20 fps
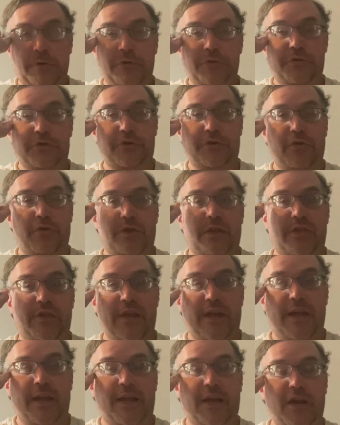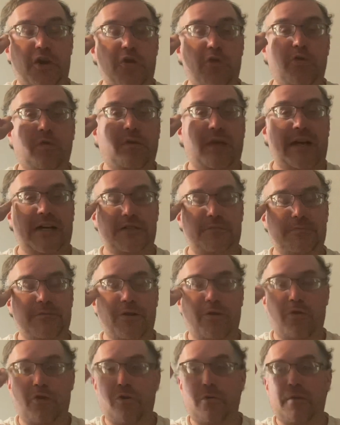so that they can utilize me
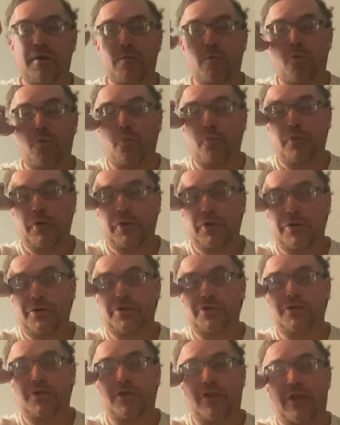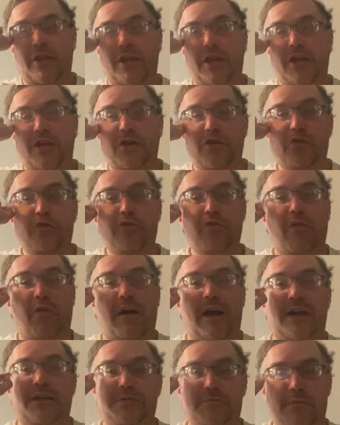a little bit more, so that they can
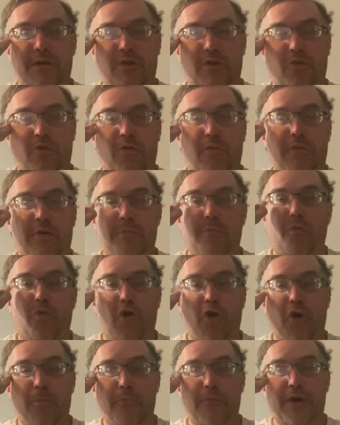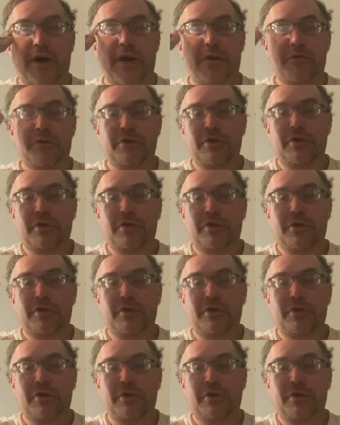utilize me a little bit more. But